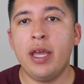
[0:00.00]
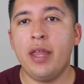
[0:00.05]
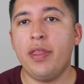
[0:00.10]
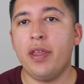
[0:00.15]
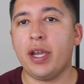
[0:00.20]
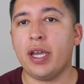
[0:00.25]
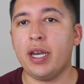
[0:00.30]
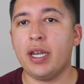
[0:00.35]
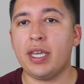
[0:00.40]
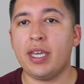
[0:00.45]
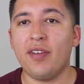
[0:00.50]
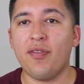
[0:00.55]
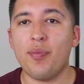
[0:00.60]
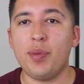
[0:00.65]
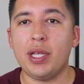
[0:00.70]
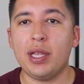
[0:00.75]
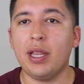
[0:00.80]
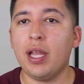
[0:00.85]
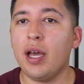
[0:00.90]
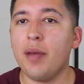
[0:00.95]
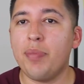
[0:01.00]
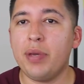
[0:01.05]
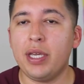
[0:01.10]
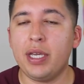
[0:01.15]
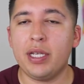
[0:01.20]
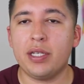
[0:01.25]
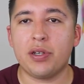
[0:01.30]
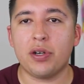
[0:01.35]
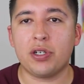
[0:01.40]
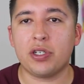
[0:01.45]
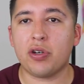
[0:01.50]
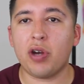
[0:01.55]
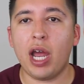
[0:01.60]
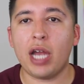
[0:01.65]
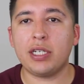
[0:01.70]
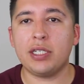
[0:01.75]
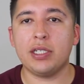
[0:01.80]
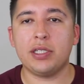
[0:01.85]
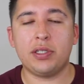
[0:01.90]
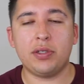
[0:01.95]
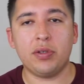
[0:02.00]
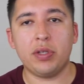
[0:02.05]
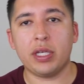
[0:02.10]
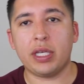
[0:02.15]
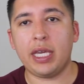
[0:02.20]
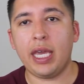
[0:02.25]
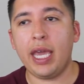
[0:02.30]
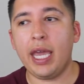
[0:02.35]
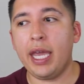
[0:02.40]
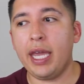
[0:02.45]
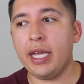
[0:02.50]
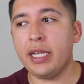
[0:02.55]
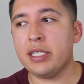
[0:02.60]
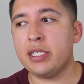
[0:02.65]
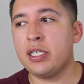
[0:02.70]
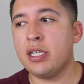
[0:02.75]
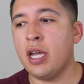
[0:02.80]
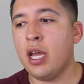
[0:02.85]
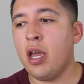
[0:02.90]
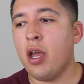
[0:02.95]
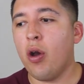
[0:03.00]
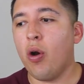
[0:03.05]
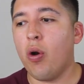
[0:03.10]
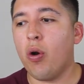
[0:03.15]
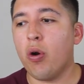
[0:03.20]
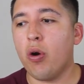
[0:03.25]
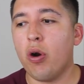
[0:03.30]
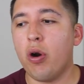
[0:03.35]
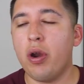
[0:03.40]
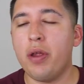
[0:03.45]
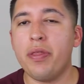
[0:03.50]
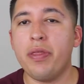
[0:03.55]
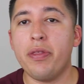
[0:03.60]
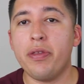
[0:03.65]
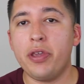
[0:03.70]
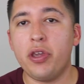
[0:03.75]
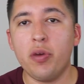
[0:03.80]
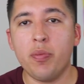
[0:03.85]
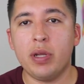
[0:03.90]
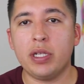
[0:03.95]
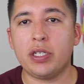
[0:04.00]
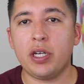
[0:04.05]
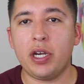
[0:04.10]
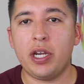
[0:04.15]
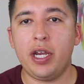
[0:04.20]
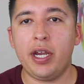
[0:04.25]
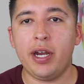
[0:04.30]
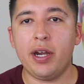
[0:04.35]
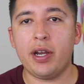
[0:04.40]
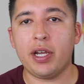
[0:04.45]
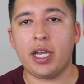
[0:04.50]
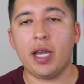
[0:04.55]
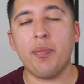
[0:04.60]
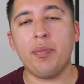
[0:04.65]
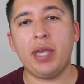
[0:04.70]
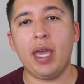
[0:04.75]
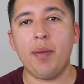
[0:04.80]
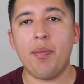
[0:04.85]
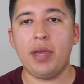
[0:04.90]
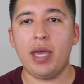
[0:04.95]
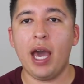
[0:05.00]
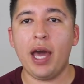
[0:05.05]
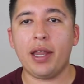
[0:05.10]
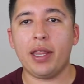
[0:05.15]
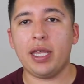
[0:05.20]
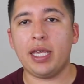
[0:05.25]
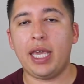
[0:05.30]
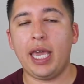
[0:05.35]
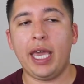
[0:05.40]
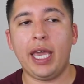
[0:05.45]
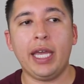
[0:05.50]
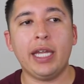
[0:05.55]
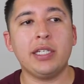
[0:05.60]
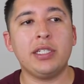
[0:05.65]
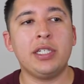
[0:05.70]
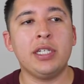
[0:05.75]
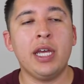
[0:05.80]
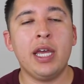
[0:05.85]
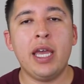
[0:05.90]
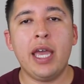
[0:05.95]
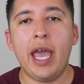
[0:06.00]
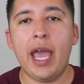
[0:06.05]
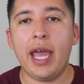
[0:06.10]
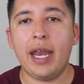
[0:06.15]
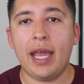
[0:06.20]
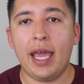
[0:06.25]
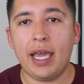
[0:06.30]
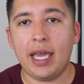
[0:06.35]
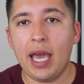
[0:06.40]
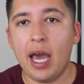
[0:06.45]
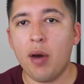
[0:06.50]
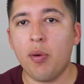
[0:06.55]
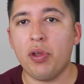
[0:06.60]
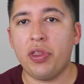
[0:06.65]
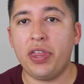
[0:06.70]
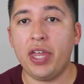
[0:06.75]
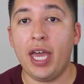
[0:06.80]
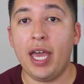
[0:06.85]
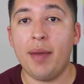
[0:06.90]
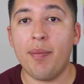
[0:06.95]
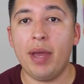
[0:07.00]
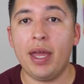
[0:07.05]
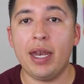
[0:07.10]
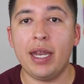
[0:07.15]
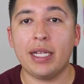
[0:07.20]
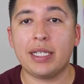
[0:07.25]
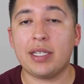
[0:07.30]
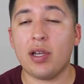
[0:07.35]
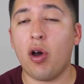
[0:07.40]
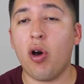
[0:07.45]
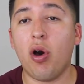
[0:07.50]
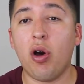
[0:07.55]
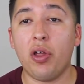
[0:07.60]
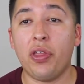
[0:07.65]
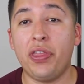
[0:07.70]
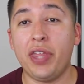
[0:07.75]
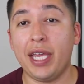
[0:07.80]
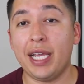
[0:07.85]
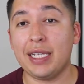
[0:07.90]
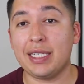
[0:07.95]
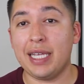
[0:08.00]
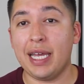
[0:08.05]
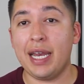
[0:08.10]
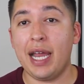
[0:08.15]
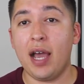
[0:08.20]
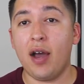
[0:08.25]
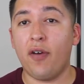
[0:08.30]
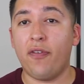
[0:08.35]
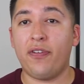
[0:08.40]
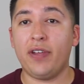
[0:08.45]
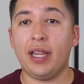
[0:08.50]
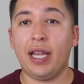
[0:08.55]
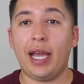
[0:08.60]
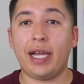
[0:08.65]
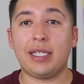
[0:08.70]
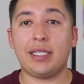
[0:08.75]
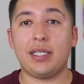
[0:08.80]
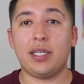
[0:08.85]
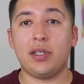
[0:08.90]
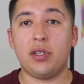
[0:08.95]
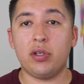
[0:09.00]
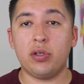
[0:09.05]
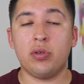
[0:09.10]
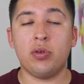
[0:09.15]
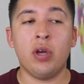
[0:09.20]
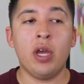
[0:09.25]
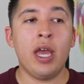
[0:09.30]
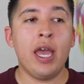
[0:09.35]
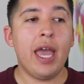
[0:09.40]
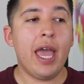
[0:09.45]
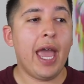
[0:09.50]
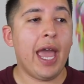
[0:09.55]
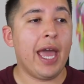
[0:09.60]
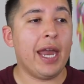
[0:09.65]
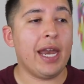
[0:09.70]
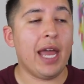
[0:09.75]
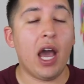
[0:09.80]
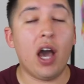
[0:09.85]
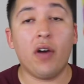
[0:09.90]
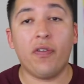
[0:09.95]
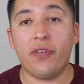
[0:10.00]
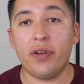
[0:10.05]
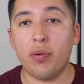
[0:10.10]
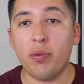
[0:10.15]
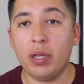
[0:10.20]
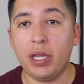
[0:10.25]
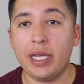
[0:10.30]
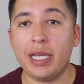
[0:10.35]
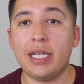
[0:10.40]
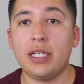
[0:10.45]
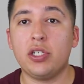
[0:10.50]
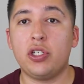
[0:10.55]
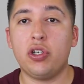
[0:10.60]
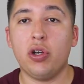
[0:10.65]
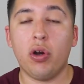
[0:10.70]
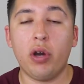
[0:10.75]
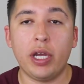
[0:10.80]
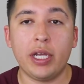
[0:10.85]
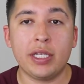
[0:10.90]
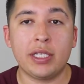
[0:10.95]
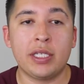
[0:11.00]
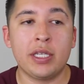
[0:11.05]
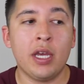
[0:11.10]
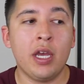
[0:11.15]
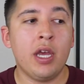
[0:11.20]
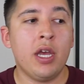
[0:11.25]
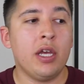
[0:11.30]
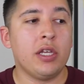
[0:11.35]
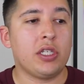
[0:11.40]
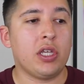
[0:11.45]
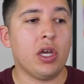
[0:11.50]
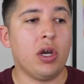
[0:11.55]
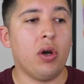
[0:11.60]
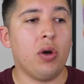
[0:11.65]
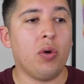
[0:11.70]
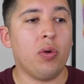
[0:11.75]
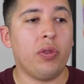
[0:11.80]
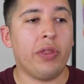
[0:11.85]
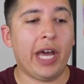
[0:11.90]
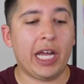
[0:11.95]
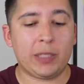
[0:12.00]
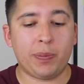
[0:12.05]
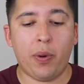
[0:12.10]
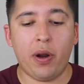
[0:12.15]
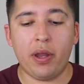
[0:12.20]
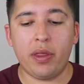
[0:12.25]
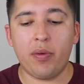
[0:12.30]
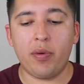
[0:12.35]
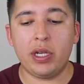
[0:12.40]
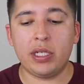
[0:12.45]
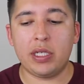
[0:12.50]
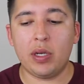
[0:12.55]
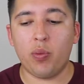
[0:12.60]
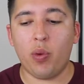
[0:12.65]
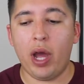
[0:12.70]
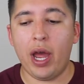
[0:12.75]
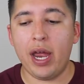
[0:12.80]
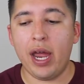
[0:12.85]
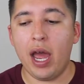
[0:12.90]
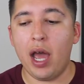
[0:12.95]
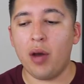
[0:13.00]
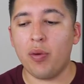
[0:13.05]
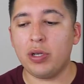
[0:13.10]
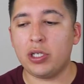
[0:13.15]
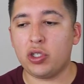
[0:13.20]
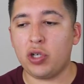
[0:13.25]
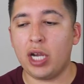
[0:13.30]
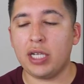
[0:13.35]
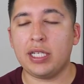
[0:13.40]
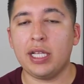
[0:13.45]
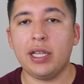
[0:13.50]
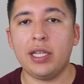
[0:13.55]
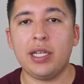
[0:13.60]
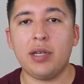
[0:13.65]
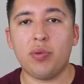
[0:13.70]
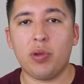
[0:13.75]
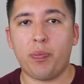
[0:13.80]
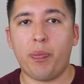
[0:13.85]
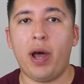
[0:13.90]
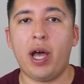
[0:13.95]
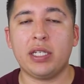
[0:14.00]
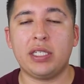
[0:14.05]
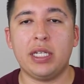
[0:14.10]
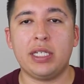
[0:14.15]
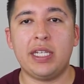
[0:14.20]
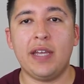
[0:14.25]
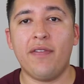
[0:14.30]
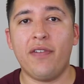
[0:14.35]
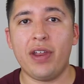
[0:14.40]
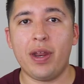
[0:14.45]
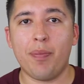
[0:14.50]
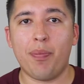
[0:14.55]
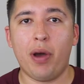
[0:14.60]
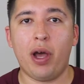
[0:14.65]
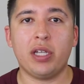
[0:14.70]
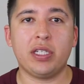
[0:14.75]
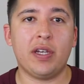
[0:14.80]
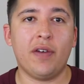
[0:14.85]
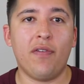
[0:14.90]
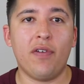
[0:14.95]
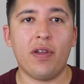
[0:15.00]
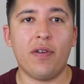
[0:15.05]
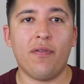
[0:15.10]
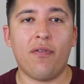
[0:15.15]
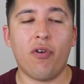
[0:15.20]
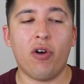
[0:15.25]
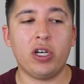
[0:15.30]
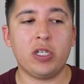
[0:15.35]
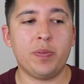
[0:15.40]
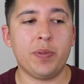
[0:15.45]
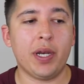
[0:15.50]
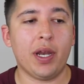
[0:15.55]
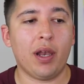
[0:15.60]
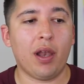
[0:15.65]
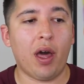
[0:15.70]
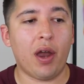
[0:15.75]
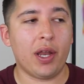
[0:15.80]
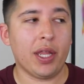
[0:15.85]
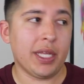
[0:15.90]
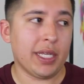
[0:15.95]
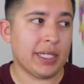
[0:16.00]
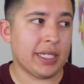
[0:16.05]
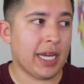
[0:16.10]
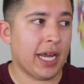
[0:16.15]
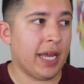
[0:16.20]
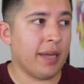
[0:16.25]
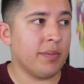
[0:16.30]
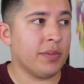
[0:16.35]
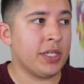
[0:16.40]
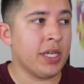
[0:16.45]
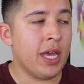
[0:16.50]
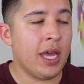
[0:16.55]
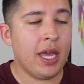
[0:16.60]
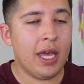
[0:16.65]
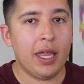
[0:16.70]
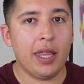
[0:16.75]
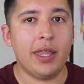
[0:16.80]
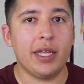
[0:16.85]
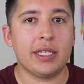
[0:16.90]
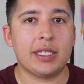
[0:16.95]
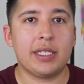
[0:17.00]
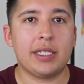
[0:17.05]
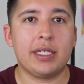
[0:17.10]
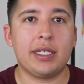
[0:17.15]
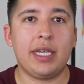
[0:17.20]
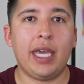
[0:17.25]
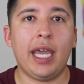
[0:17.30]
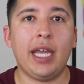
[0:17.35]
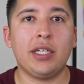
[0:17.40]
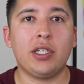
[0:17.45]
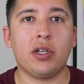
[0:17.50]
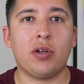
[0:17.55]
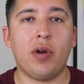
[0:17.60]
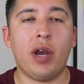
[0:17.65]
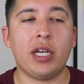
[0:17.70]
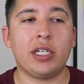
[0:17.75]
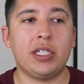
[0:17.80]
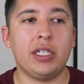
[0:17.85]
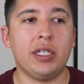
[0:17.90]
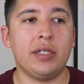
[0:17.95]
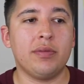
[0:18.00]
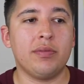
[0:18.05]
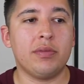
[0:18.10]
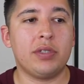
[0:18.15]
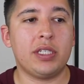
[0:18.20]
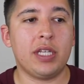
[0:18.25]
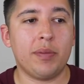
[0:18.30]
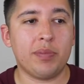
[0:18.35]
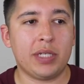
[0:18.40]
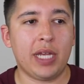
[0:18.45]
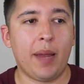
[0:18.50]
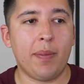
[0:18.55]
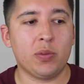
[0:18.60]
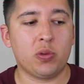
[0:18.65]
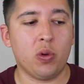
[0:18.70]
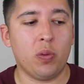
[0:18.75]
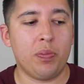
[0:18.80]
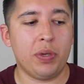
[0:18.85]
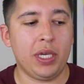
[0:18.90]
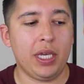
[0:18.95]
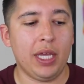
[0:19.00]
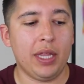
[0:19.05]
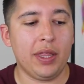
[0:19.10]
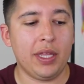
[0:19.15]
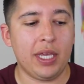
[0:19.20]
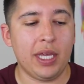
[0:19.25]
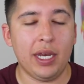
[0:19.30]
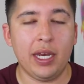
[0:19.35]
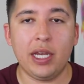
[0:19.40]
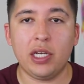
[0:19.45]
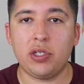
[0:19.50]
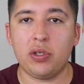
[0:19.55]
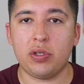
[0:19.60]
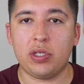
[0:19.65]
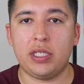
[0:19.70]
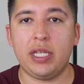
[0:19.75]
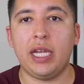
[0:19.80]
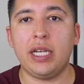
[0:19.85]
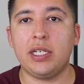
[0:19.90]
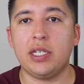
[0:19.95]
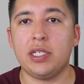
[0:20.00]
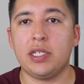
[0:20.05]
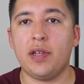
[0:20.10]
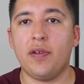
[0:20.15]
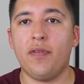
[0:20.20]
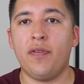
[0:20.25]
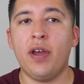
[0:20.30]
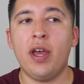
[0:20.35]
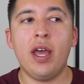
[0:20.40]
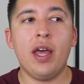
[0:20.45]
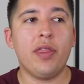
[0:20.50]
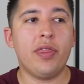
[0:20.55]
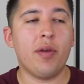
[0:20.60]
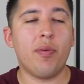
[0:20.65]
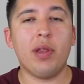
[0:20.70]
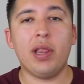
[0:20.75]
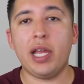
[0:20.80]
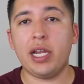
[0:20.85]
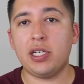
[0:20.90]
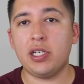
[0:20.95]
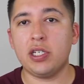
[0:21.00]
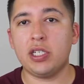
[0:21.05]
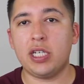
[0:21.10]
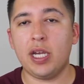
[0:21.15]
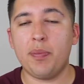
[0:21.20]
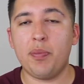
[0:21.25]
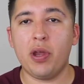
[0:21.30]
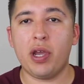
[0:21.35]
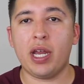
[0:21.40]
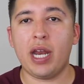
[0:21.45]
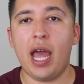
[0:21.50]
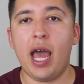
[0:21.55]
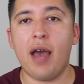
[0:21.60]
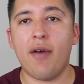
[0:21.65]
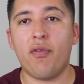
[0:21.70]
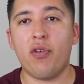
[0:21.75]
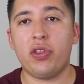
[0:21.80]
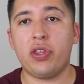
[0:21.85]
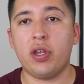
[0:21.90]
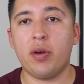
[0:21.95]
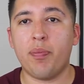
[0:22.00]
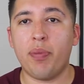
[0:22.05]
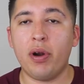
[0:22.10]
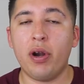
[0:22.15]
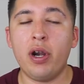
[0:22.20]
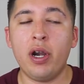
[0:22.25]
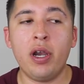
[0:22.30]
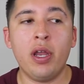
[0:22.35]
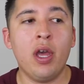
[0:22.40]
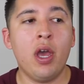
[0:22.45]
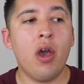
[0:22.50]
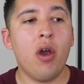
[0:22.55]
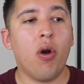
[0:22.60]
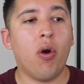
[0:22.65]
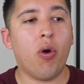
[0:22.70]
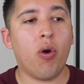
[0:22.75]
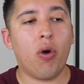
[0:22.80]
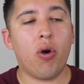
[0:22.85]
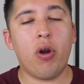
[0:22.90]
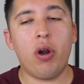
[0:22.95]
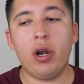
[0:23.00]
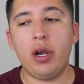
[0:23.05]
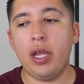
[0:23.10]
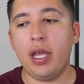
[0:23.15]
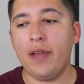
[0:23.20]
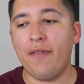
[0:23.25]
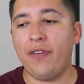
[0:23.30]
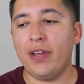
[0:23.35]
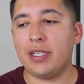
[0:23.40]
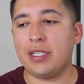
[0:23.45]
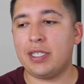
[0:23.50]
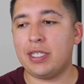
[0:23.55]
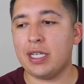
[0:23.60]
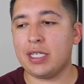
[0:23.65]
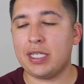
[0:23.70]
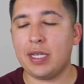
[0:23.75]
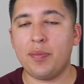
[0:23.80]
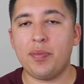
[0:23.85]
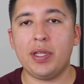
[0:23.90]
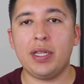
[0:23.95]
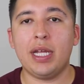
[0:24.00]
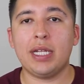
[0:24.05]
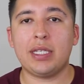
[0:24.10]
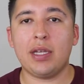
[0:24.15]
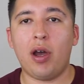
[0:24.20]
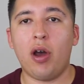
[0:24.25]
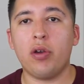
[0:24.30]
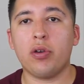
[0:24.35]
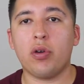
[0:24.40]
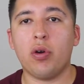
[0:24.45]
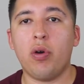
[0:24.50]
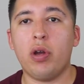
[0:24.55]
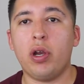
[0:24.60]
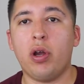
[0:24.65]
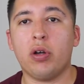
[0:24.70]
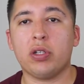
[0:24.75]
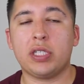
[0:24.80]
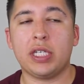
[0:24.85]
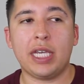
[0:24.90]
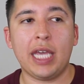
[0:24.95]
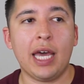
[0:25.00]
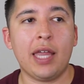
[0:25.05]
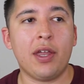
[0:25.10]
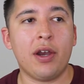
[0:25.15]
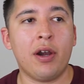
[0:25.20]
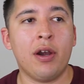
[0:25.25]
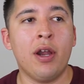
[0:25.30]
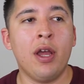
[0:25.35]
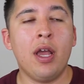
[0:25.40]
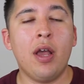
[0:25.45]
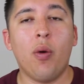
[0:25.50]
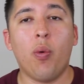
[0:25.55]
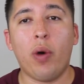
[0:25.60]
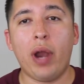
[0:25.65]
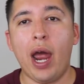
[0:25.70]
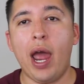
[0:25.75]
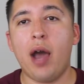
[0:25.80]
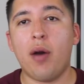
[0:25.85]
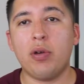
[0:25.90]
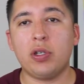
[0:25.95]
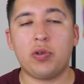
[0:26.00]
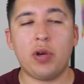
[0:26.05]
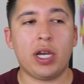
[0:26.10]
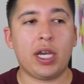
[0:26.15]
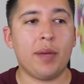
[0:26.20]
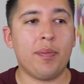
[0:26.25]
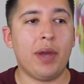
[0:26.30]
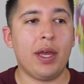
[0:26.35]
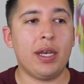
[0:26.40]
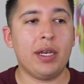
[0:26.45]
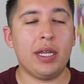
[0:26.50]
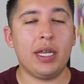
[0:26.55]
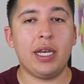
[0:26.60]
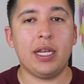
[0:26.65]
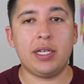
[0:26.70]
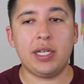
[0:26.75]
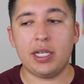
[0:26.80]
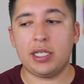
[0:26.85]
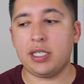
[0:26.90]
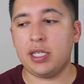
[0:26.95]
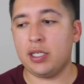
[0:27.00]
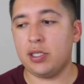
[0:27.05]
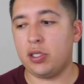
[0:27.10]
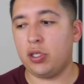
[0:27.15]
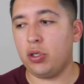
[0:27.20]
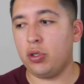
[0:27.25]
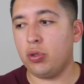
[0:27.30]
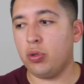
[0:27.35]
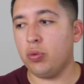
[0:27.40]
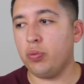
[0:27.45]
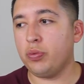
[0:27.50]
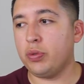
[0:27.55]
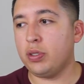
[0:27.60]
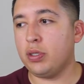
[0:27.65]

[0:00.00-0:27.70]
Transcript: They're gonna give me lubbies or scratches through the cage, or humans are here to come get me out of the cage and hang out with them. And it's all things that Alfie likes to do and Alfie really enjoys. So that's part of the reason why I always try to lead with positivity and positive reinforcement. A lot of these times, this cage aggression sometimes will be in the initial stages of the relationship you're gonna have with your bird, or if it's just something that's ongoing altogether, what I always recommend in addition to